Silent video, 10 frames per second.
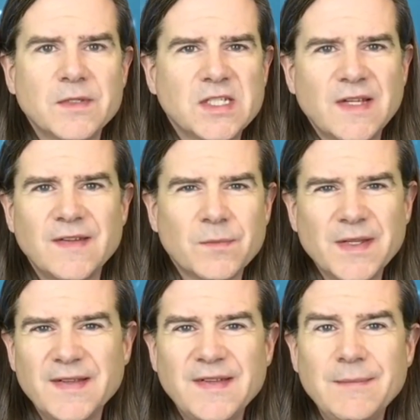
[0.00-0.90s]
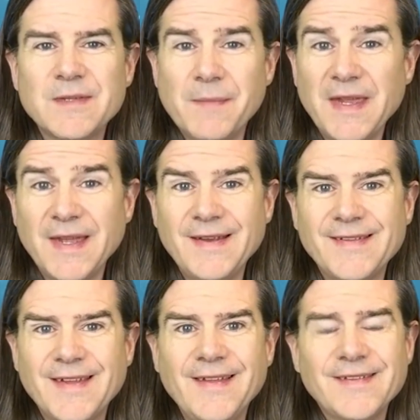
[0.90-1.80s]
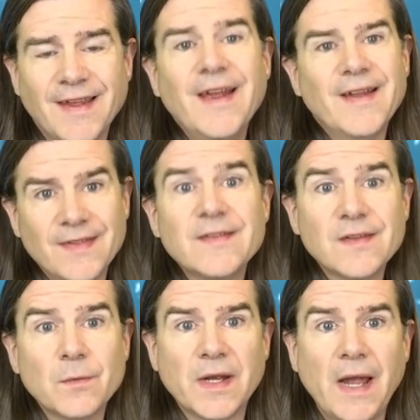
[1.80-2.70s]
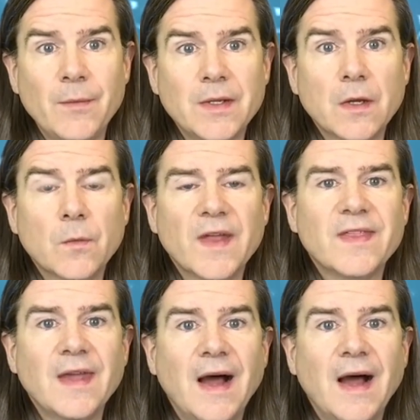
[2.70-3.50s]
which doesn't really seem to make any sense, this is what I would go with.